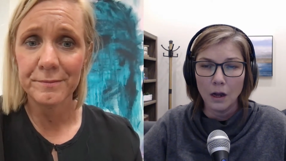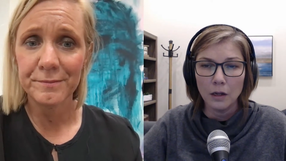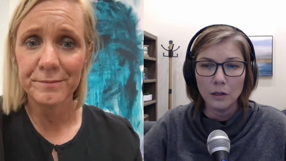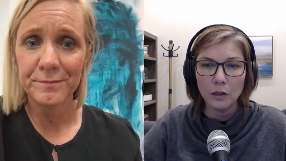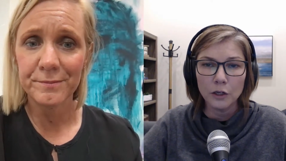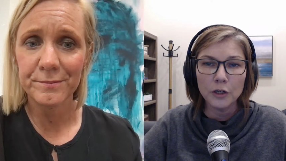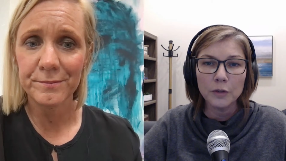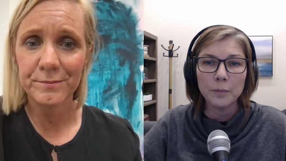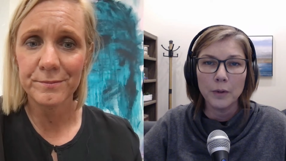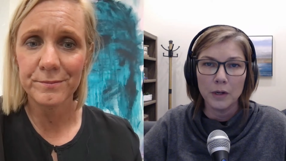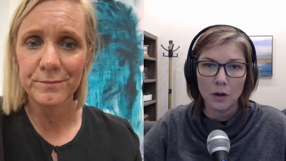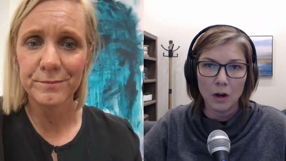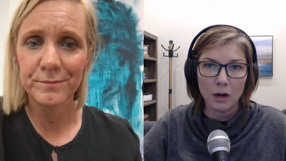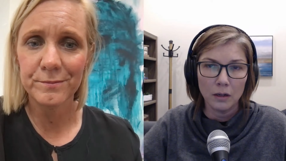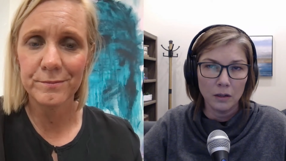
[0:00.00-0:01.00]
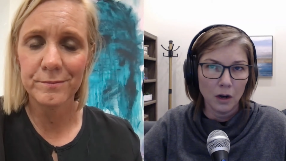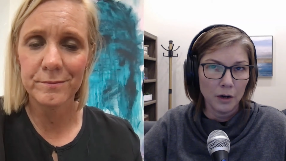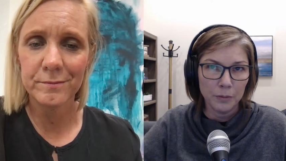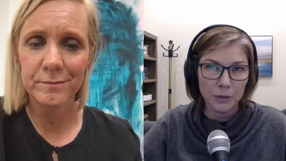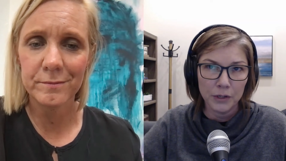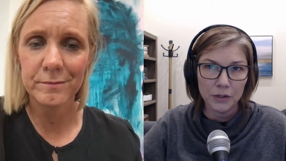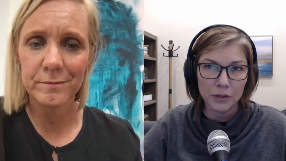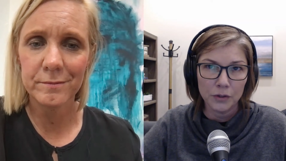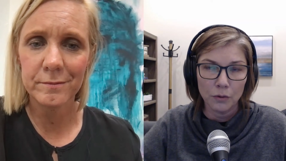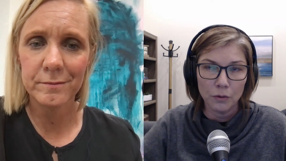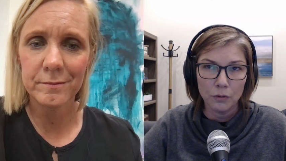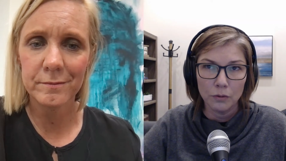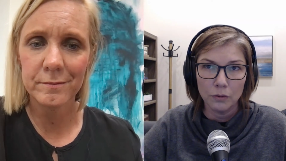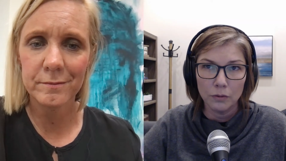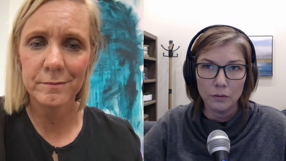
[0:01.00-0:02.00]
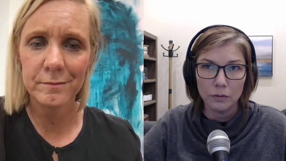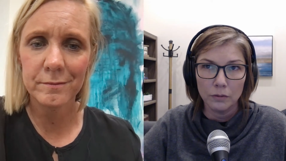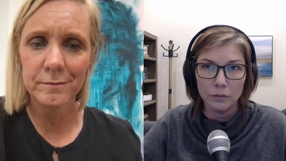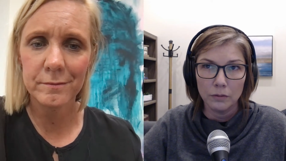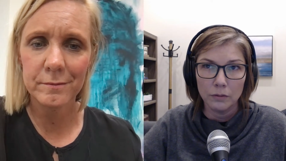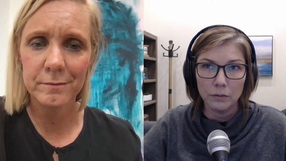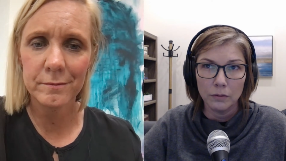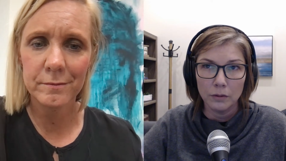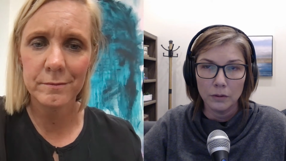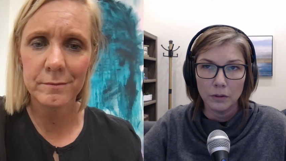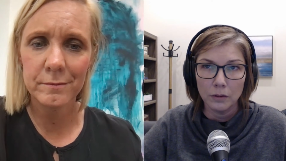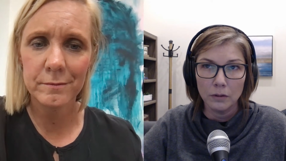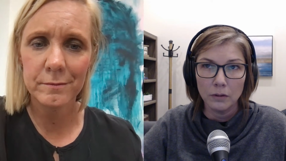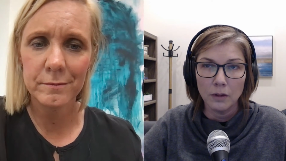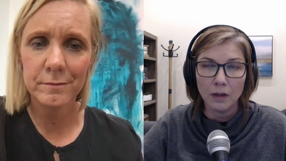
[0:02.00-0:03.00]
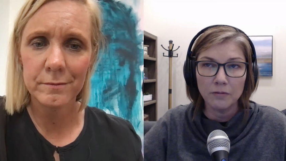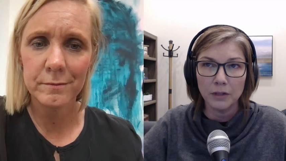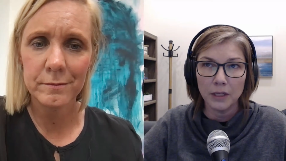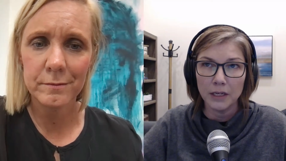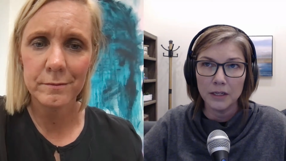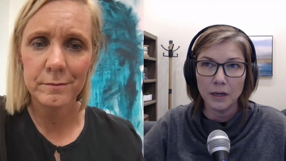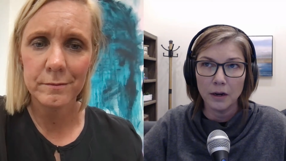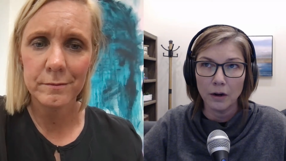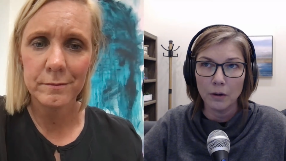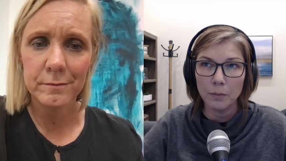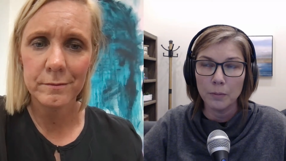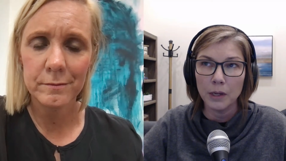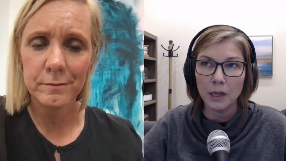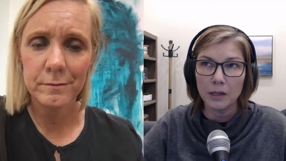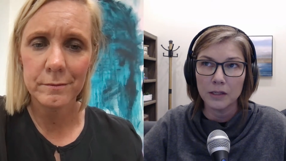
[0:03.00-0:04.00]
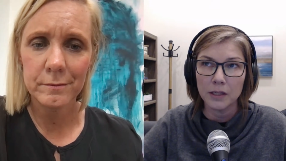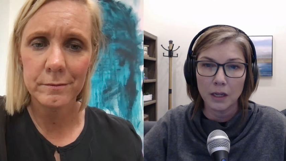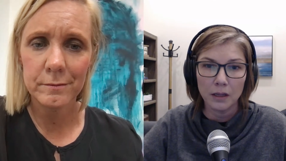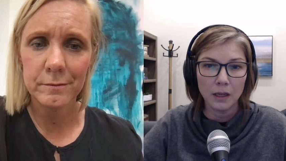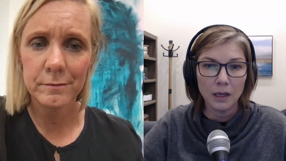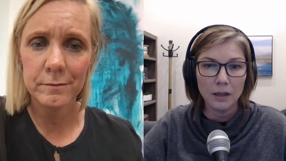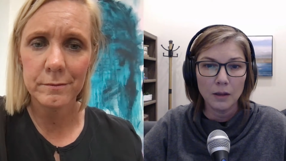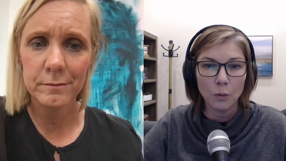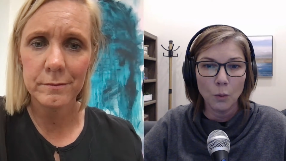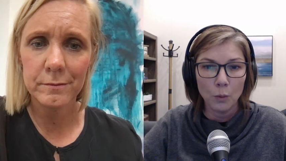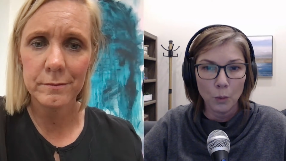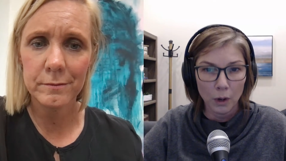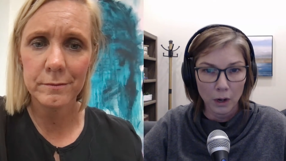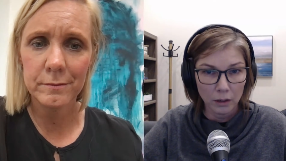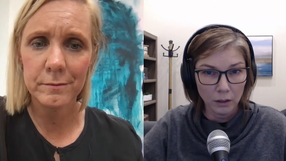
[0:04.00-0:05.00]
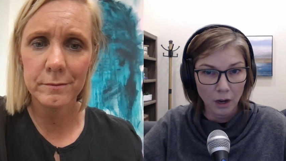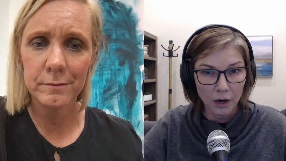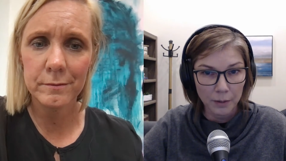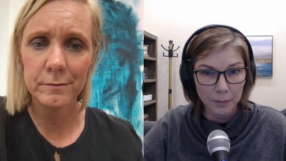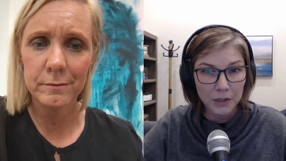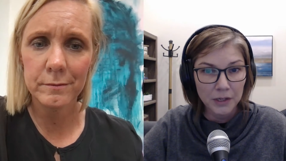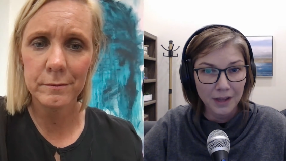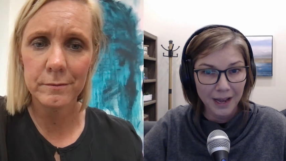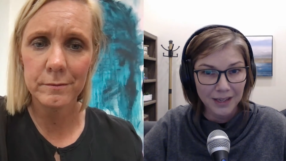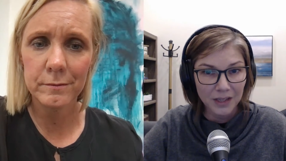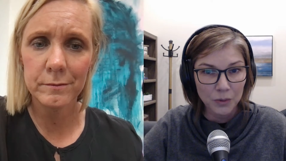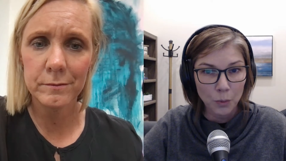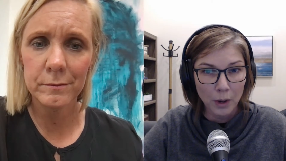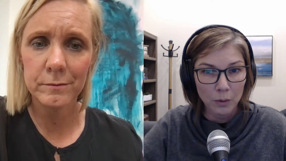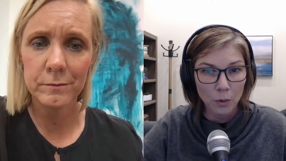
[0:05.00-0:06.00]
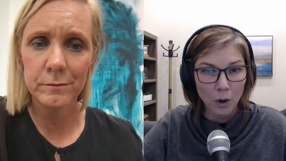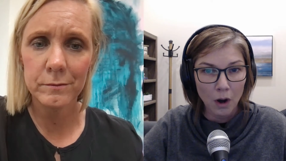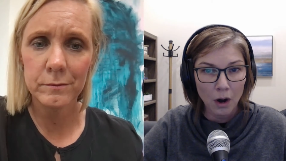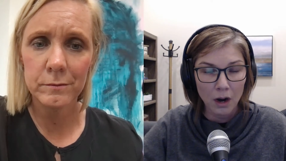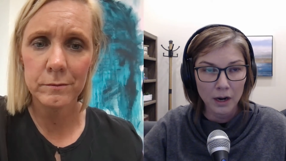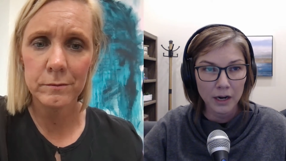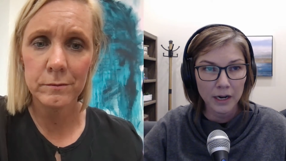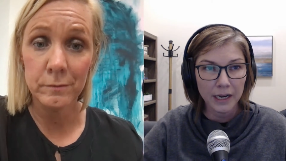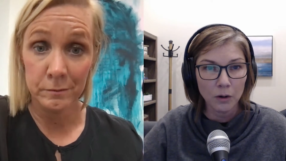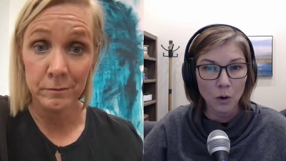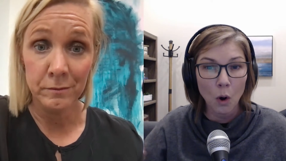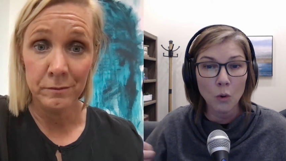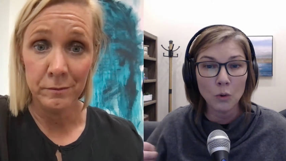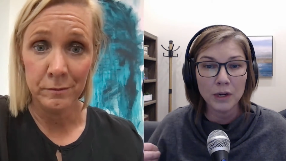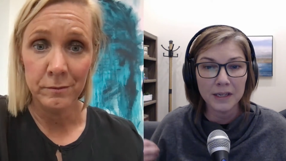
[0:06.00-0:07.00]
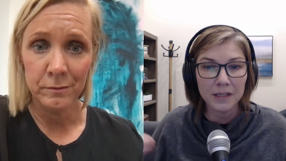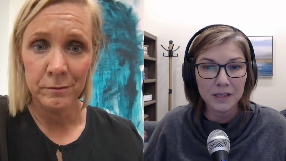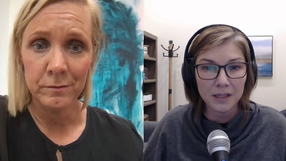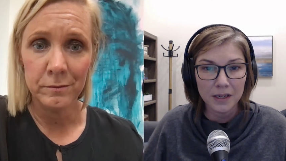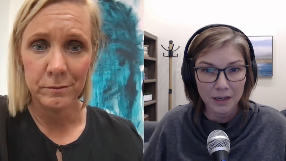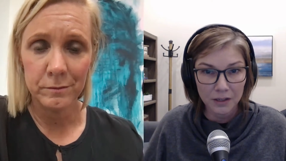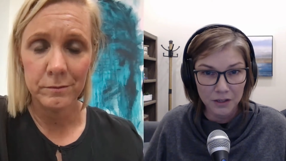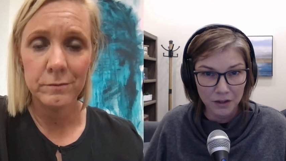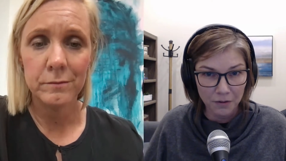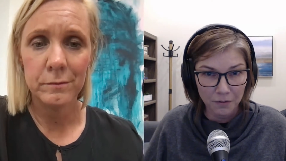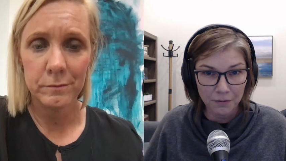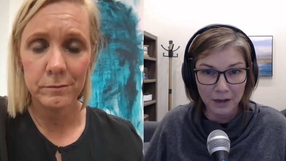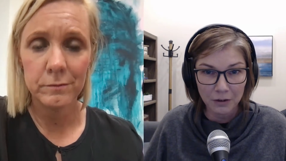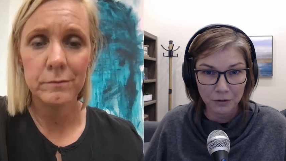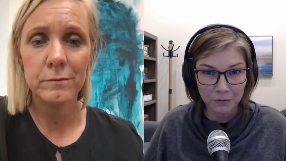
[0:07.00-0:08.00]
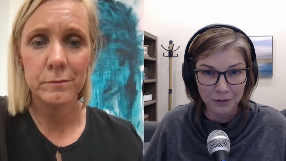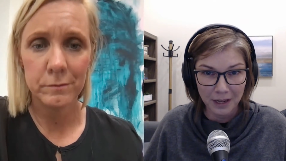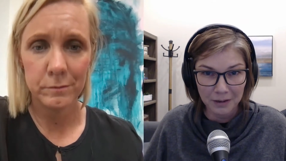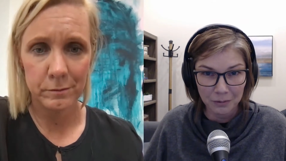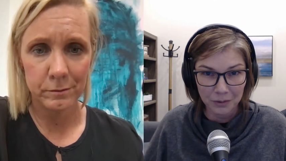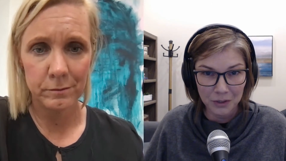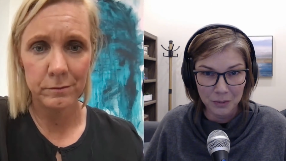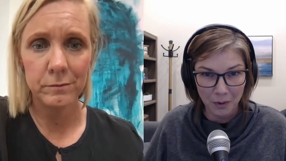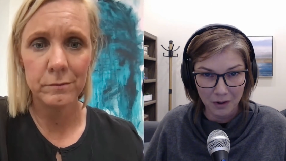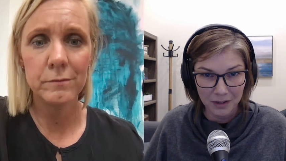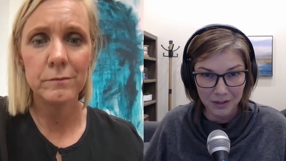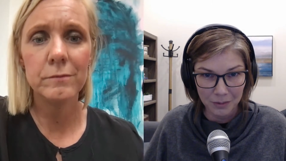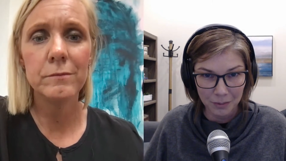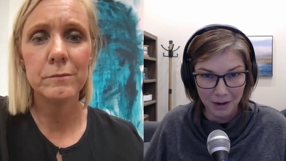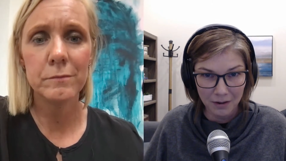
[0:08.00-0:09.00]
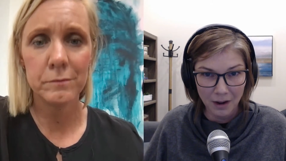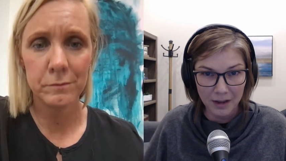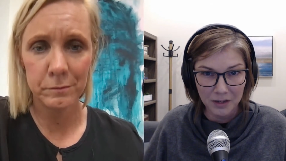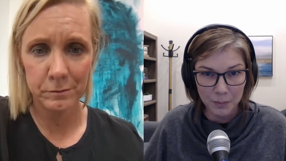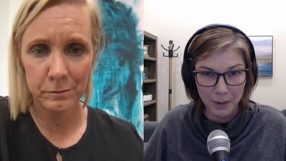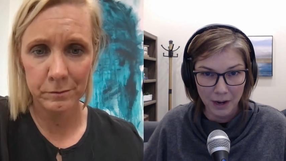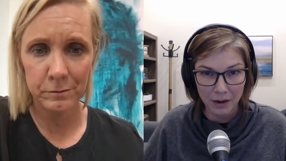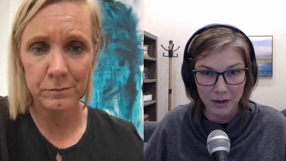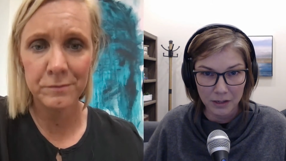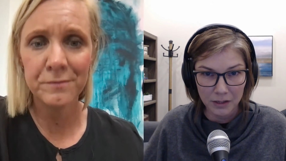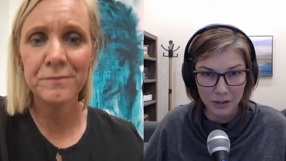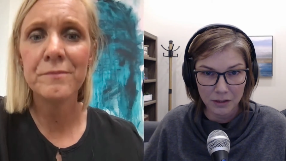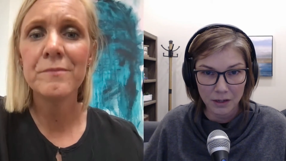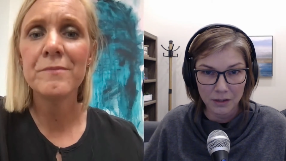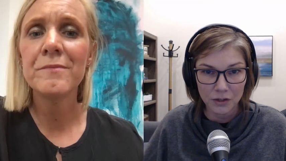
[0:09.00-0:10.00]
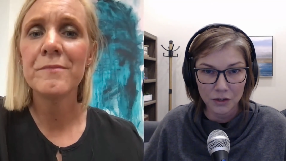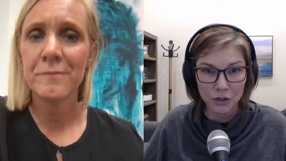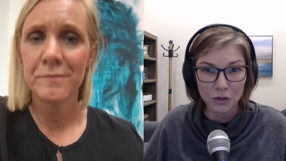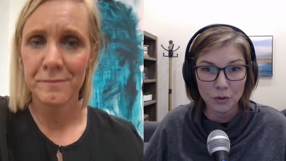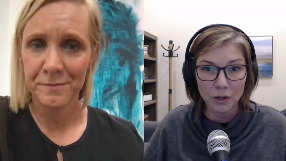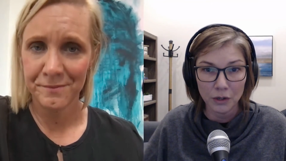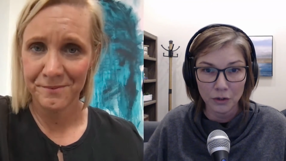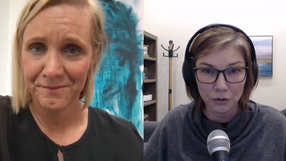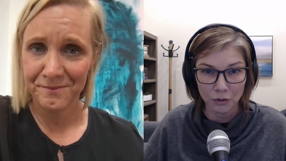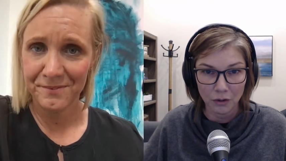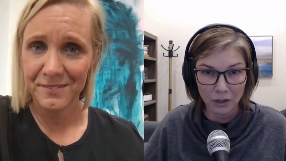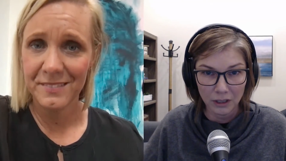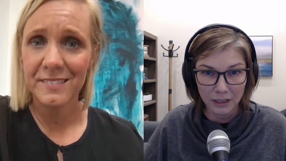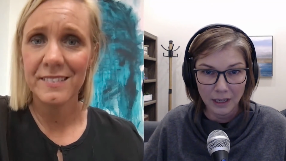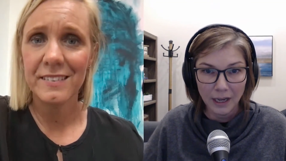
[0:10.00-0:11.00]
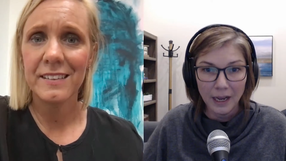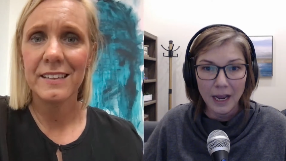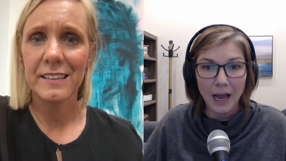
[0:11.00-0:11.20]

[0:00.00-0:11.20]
Speaker 1: alert but not alarmed is so lovely to hear because I think when we're alarmed, that's when our you know, own instincts, the fight or flight response, right, as parents is to control.